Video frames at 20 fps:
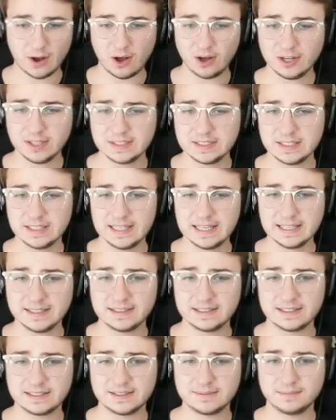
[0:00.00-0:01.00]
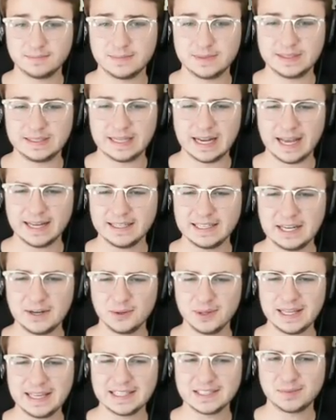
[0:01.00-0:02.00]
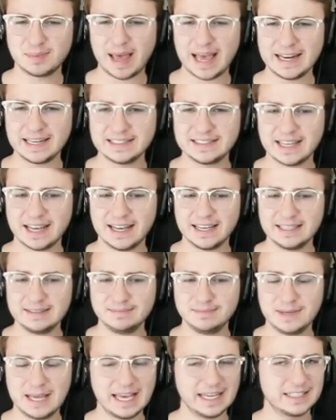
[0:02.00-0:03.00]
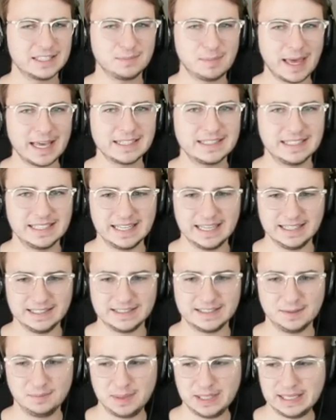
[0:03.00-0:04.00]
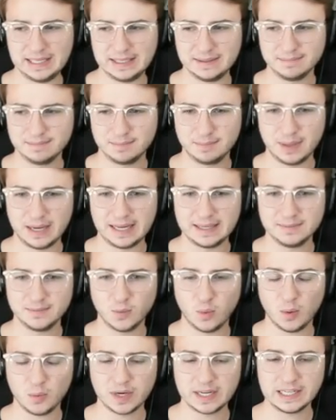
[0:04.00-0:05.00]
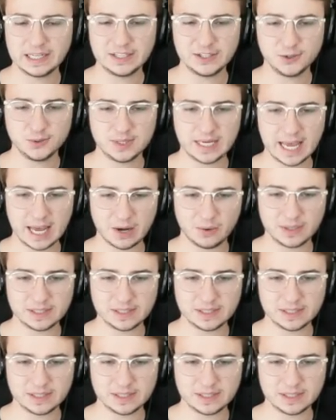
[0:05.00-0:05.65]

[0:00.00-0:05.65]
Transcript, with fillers: honestly, it's not nearly as bad as I expected it to be. But what we're going to do now